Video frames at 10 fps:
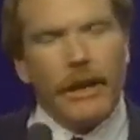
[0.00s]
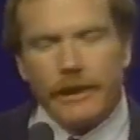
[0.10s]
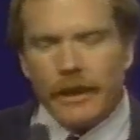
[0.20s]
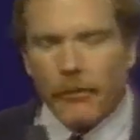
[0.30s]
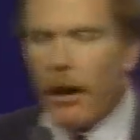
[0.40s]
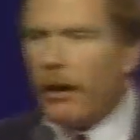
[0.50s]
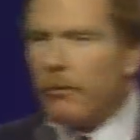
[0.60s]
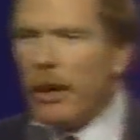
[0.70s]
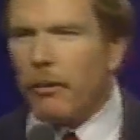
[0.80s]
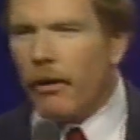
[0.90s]
is that the
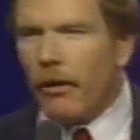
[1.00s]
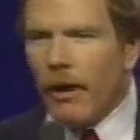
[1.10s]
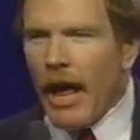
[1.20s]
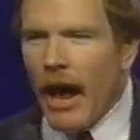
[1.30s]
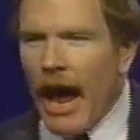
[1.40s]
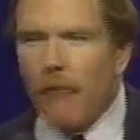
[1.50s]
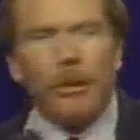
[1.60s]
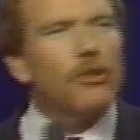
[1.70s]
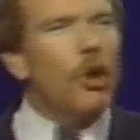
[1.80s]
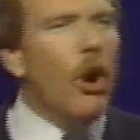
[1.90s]
American people have
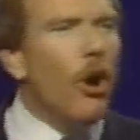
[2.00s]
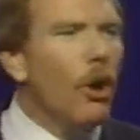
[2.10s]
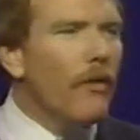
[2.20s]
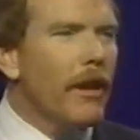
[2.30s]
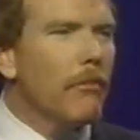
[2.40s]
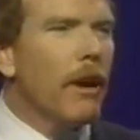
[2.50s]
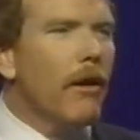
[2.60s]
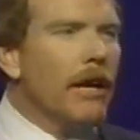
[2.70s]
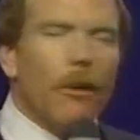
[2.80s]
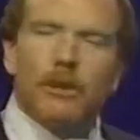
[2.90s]
been told that
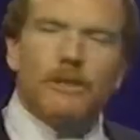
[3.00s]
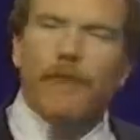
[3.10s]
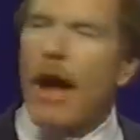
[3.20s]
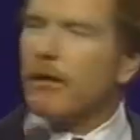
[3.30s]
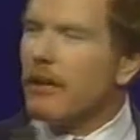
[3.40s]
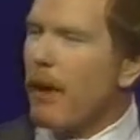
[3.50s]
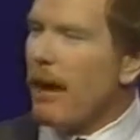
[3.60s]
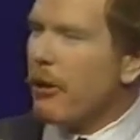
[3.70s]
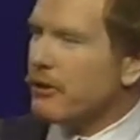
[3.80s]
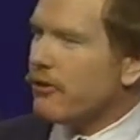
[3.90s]
America was founded
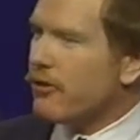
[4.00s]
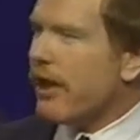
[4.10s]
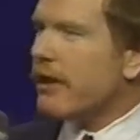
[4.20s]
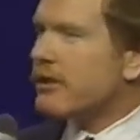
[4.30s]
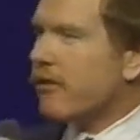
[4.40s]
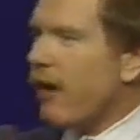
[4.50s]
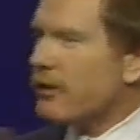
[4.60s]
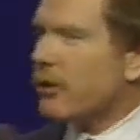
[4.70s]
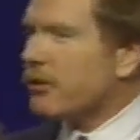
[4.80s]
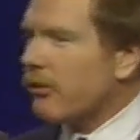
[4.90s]
by a bunch of deists,
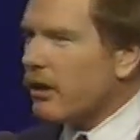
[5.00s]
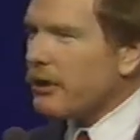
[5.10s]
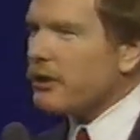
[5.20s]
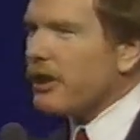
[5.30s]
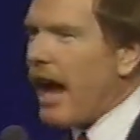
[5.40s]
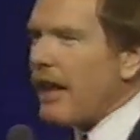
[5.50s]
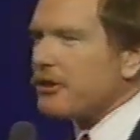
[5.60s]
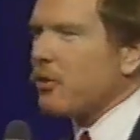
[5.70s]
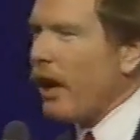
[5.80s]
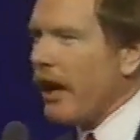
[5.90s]
adventurers, and religious
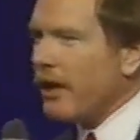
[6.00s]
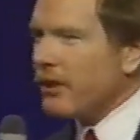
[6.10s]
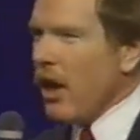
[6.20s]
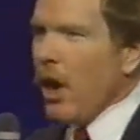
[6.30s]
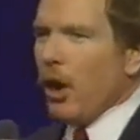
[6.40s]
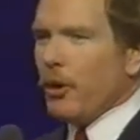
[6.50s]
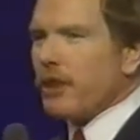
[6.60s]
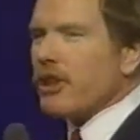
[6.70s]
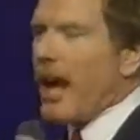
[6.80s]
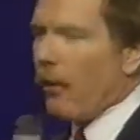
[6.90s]
castaways who
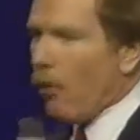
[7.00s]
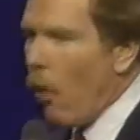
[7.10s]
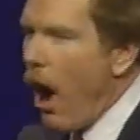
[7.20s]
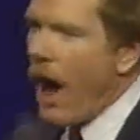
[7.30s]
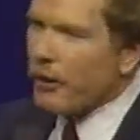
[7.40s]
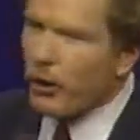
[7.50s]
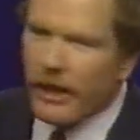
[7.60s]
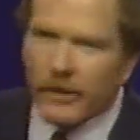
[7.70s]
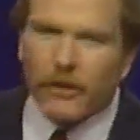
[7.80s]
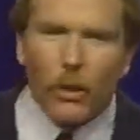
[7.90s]
just kind of
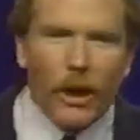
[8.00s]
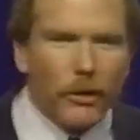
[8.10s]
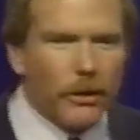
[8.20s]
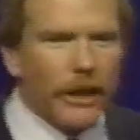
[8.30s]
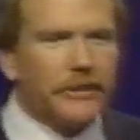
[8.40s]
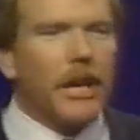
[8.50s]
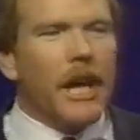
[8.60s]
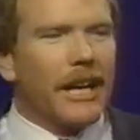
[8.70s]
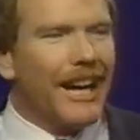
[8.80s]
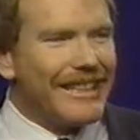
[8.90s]
wandered into the wilderness,
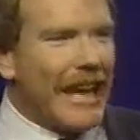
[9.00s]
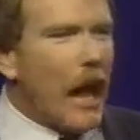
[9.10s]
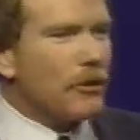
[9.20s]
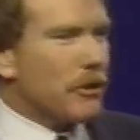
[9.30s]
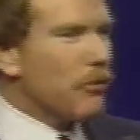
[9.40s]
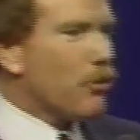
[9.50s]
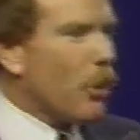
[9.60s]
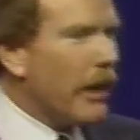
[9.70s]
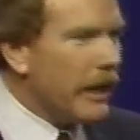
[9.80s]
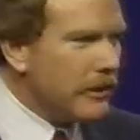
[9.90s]
cut down some
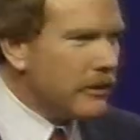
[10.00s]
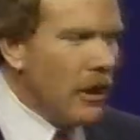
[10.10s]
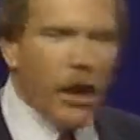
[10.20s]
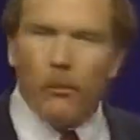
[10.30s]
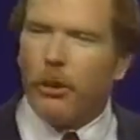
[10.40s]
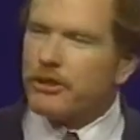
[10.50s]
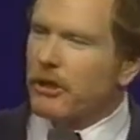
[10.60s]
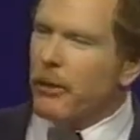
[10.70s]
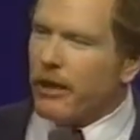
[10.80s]
trees, took